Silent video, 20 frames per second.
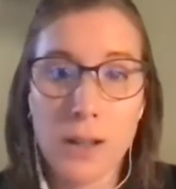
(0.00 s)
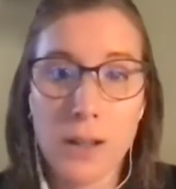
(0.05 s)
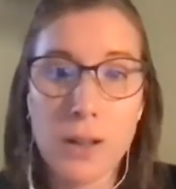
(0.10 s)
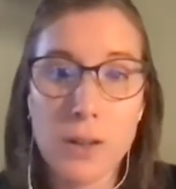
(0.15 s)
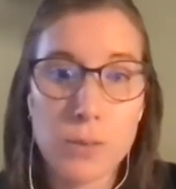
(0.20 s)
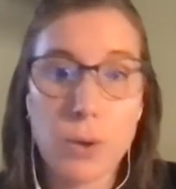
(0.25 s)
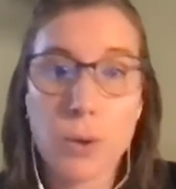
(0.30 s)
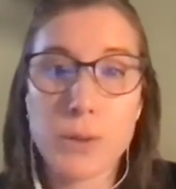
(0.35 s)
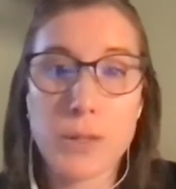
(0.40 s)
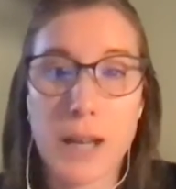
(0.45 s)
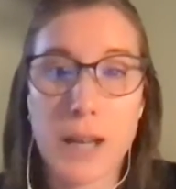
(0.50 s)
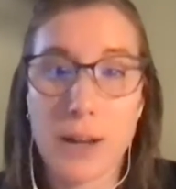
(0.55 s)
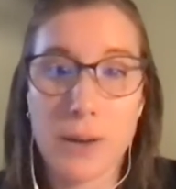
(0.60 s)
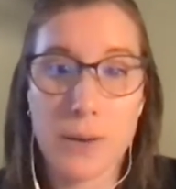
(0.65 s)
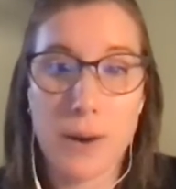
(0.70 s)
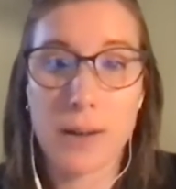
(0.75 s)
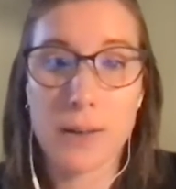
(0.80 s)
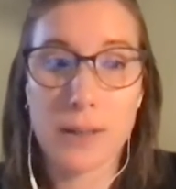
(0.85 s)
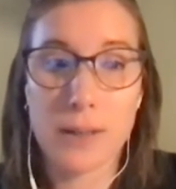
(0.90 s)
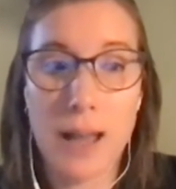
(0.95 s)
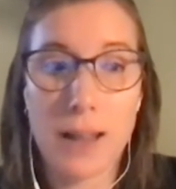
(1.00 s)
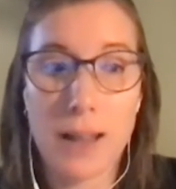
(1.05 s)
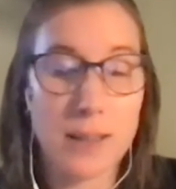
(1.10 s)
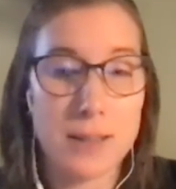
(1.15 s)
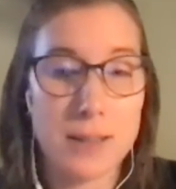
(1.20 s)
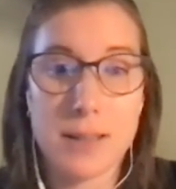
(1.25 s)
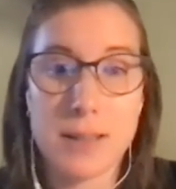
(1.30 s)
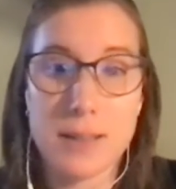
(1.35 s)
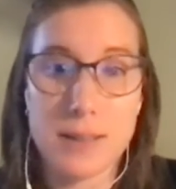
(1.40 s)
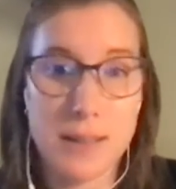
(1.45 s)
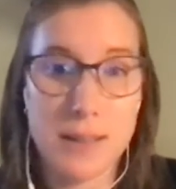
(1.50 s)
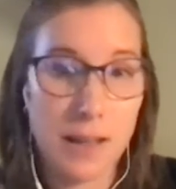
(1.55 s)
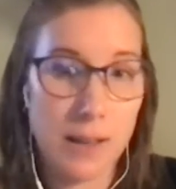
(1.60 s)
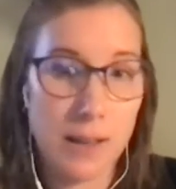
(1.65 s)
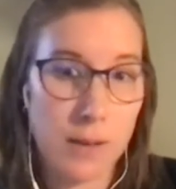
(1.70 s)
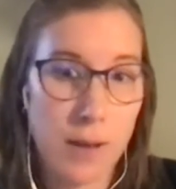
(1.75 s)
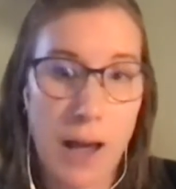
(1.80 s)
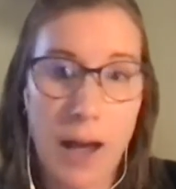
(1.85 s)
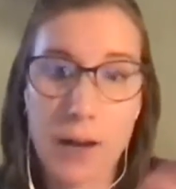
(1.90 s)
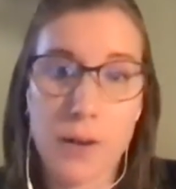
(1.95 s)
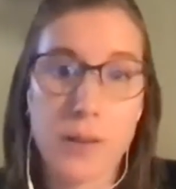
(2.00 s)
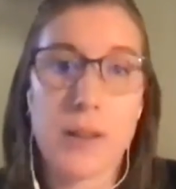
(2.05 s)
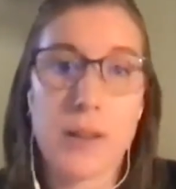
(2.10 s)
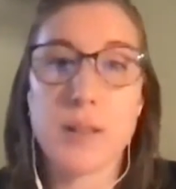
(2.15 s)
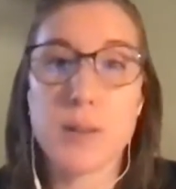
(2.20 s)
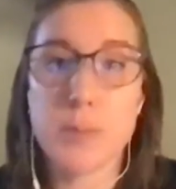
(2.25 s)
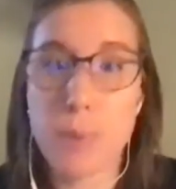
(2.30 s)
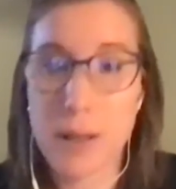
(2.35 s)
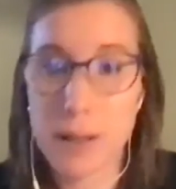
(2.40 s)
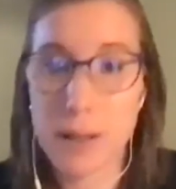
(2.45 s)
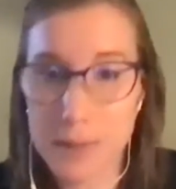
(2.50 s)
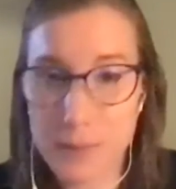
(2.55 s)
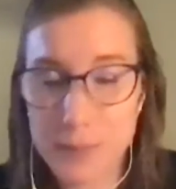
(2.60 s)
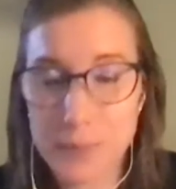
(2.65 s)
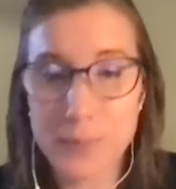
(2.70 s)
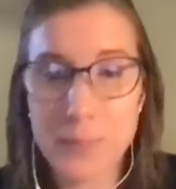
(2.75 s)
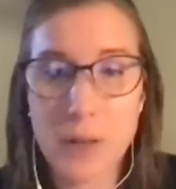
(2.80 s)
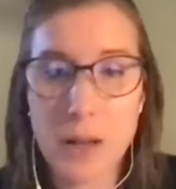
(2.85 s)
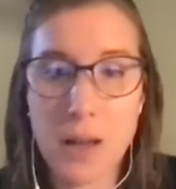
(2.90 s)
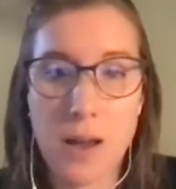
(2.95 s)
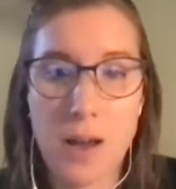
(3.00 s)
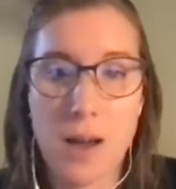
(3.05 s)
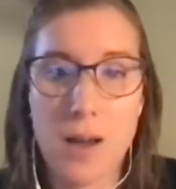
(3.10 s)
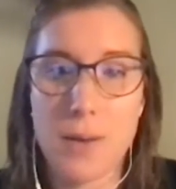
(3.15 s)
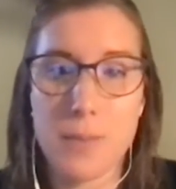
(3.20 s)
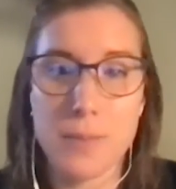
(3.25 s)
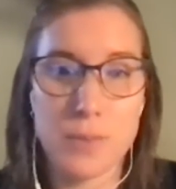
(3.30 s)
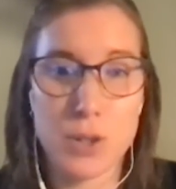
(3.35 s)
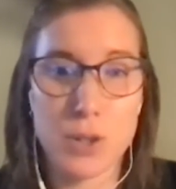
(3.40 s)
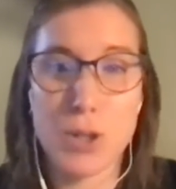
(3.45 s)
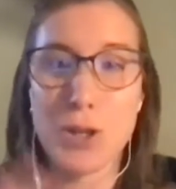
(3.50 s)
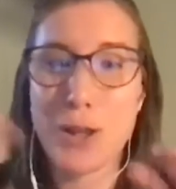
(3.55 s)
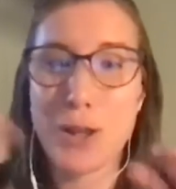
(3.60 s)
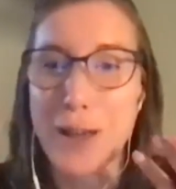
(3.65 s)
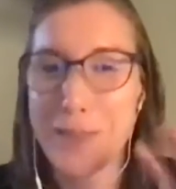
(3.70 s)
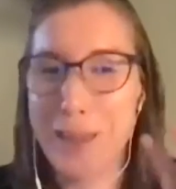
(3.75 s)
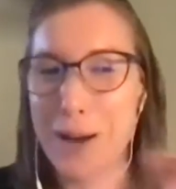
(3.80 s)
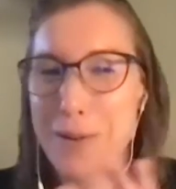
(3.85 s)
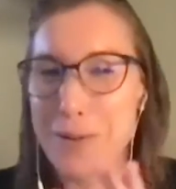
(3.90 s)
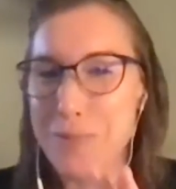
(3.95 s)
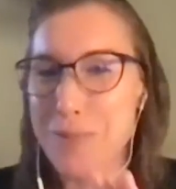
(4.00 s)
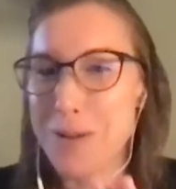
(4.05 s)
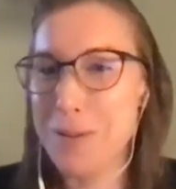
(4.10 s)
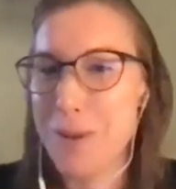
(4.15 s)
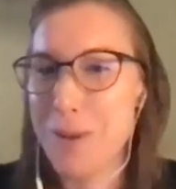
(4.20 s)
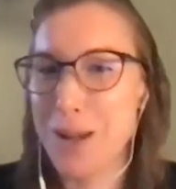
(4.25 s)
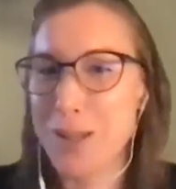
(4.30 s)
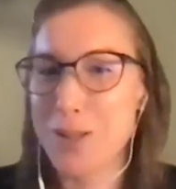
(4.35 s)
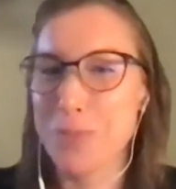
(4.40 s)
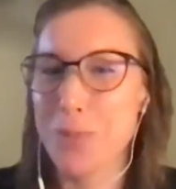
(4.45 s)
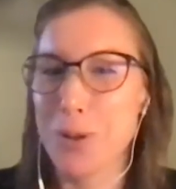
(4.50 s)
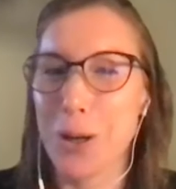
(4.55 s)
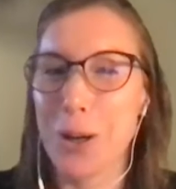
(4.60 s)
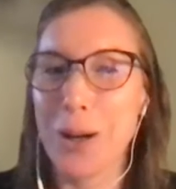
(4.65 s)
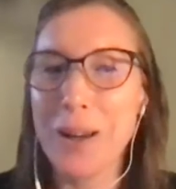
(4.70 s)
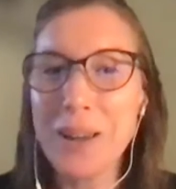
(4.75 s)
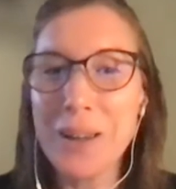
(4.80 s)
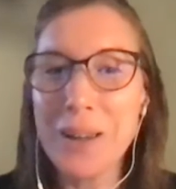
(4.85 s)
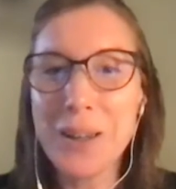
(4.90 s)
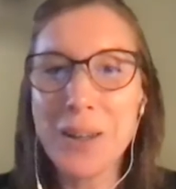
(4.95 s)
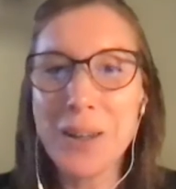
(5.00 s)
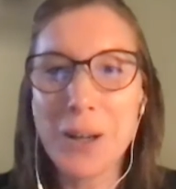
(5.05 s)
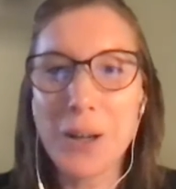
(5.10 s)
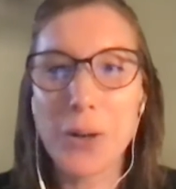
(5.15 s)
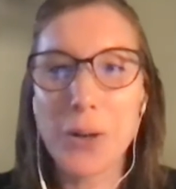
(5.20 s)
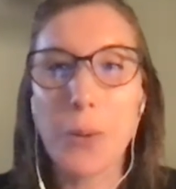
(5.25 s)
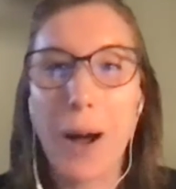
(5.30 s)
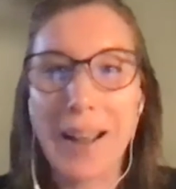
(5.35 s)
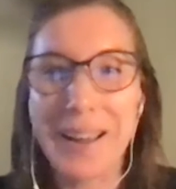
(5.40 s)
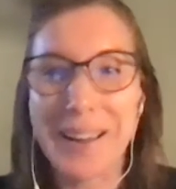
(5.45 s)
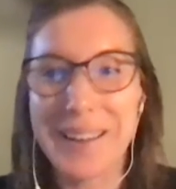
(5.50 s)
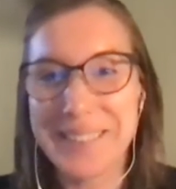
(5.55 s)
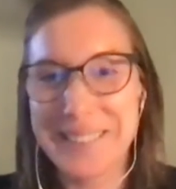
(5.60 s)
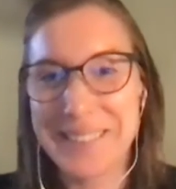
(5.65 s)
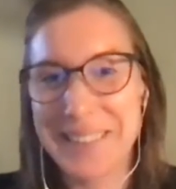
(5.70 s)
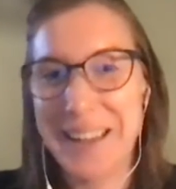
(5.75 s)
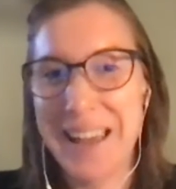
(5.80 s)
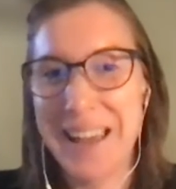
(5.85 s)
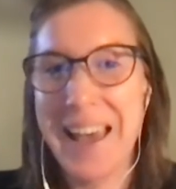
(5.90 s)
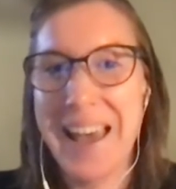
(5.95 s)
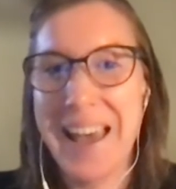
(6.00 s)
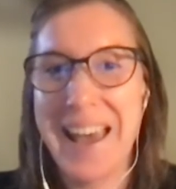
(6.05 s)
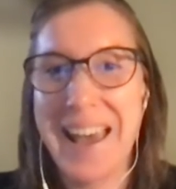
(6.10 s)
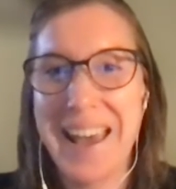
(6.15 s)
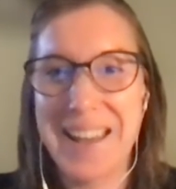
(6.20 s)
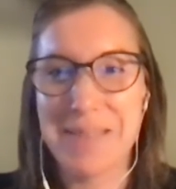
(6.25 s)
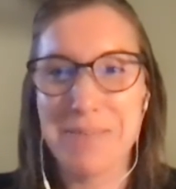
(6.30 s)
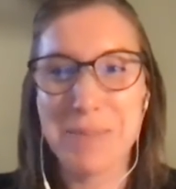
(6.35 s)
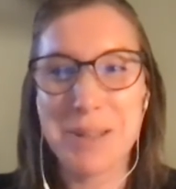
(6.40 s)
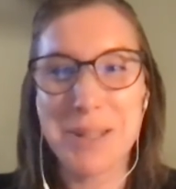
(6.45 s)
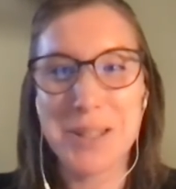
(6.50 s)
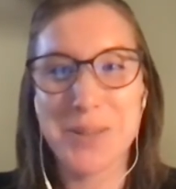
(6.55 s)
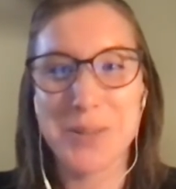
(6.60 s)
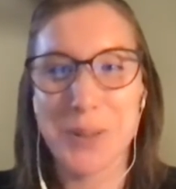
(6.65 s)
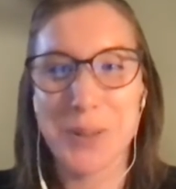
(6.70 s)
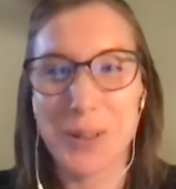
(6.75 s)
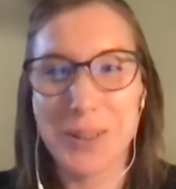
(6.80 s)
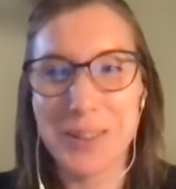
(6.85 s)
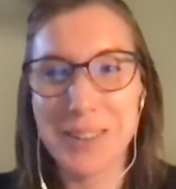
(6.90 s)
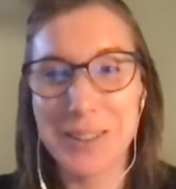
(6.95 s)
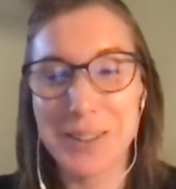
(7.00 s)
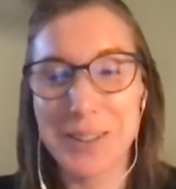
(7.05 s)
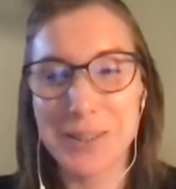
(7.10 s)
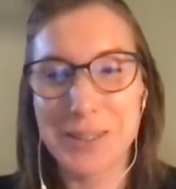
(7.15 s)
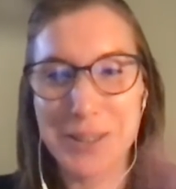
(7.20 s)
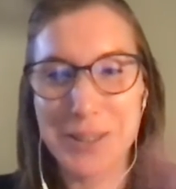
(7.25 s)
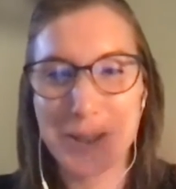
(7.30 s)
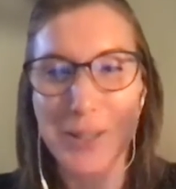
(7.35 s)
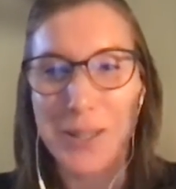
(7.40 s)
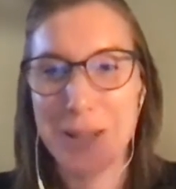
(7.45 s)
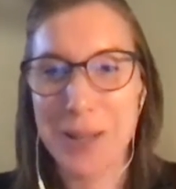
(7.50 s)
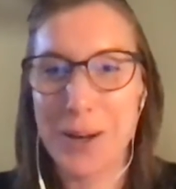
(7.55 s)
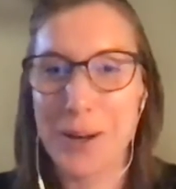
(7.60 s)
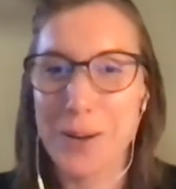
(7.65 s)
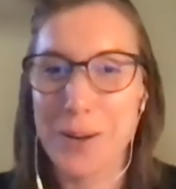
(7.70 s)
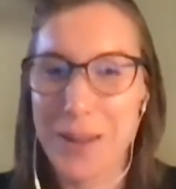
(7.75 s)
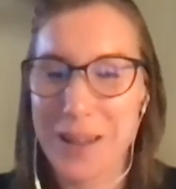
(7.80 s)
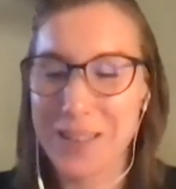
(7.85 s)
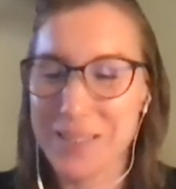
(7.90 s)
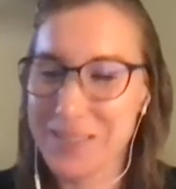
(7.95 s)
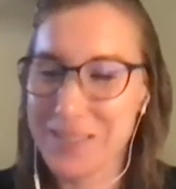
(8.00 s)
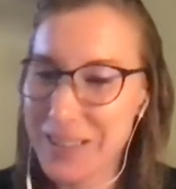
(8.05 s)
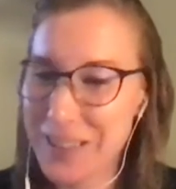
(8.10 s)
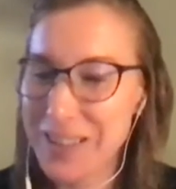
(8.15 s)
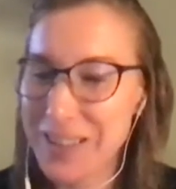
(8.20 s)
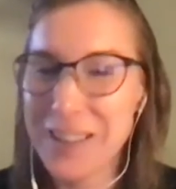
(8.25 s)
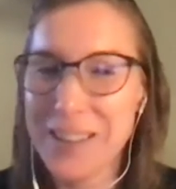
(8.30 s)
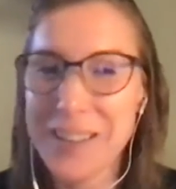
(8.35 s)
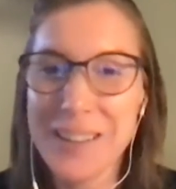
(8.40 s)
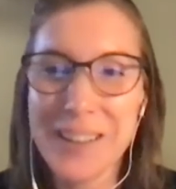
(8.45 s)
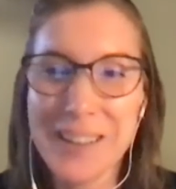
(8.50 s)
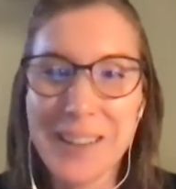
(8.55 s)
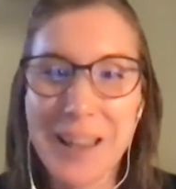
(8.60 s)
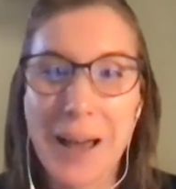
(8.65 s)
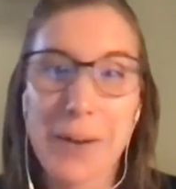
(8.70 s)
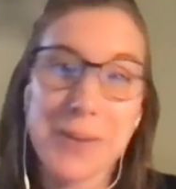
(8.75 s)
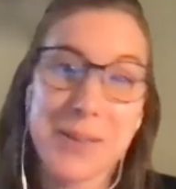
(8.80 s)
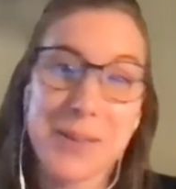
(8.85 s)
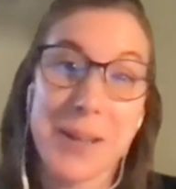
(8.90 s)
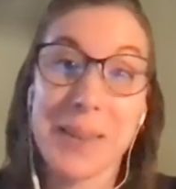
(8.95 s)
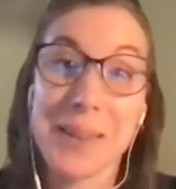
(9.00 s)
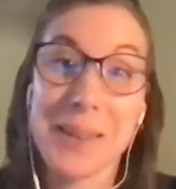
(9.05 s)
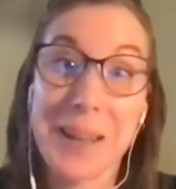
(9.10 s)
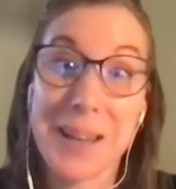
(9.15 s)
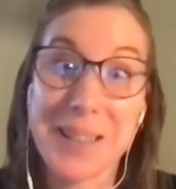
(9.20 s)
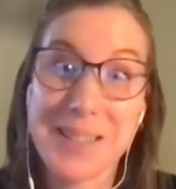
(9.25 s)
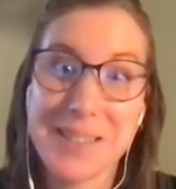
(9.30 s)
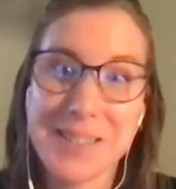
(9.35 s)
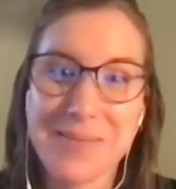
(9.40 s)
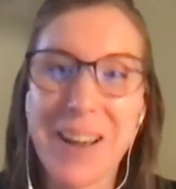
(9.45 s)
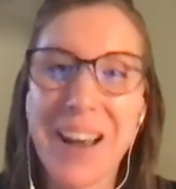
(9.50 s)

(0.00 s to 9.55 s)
rotate around galaxies, like how do they spin? She thought that would be much more quiet and peaceful. Little did she know that that was not the case.